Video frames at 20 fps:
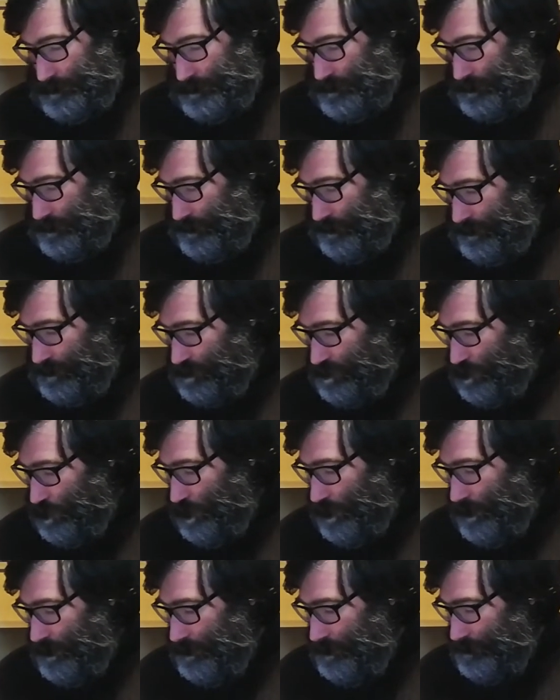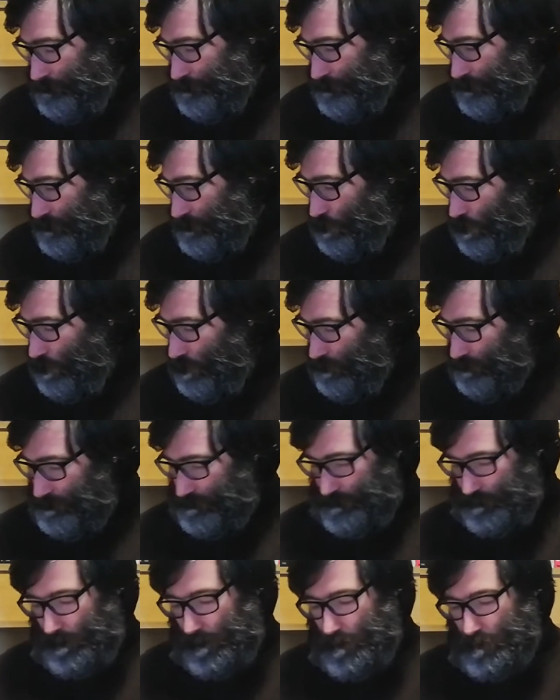The next one
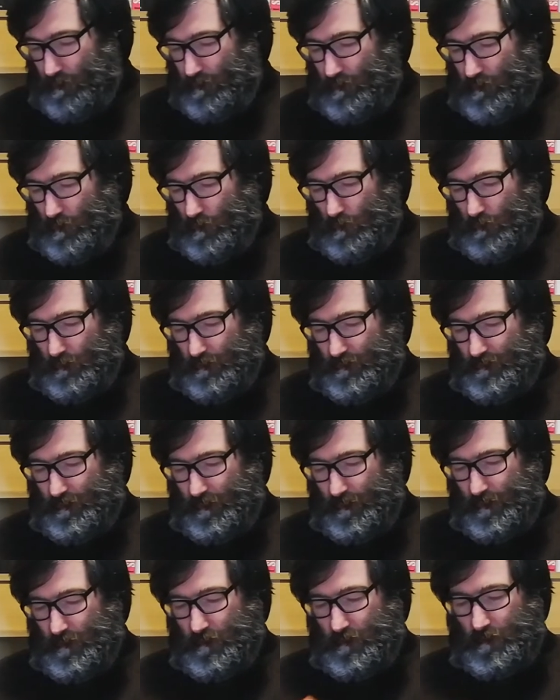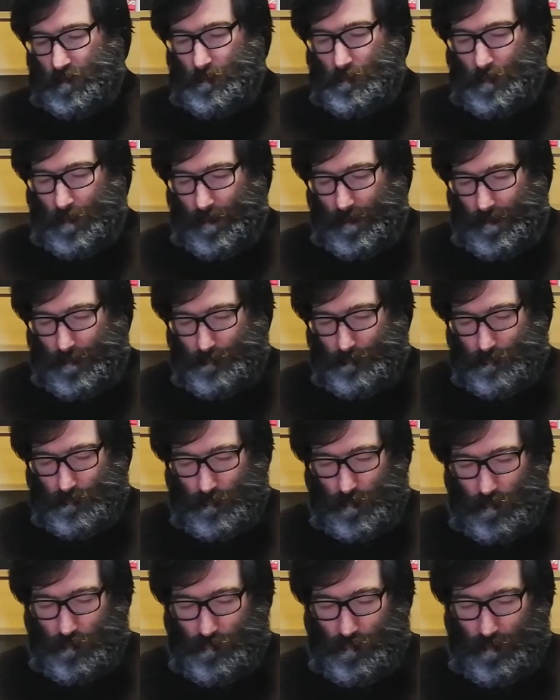was also sent by
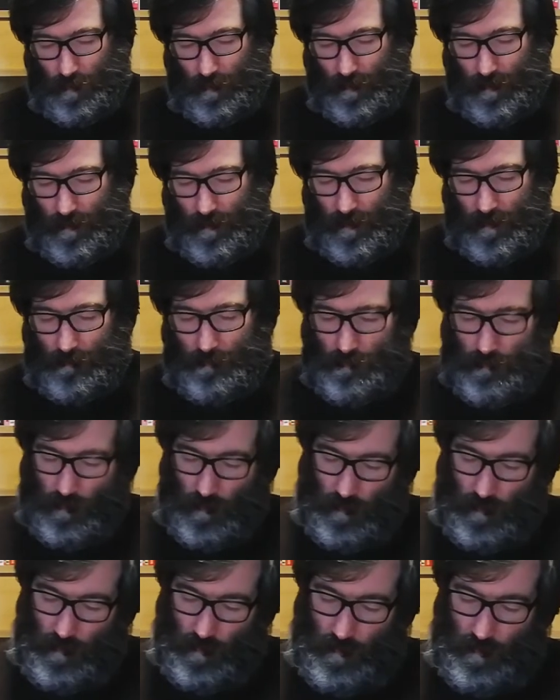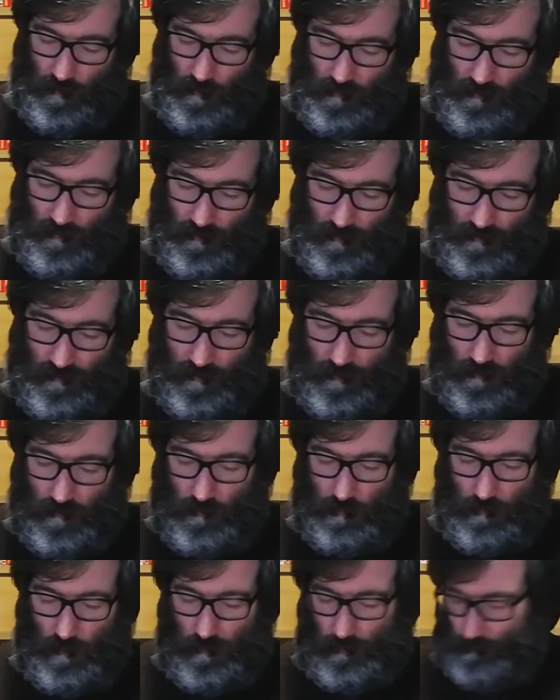Valeria. She
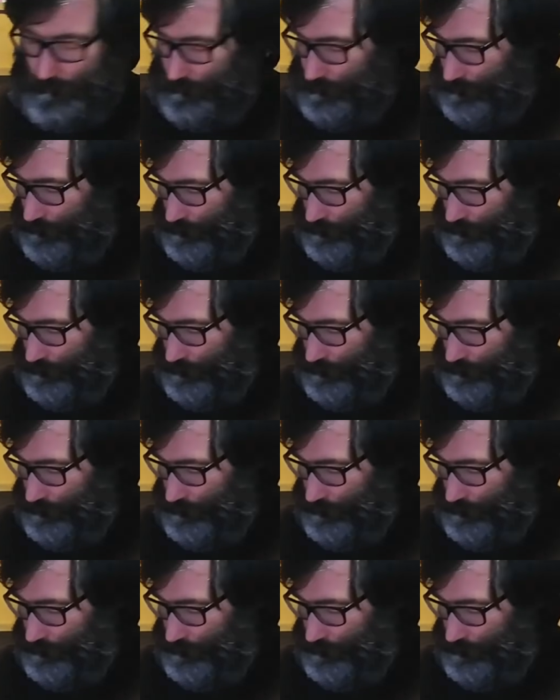sent me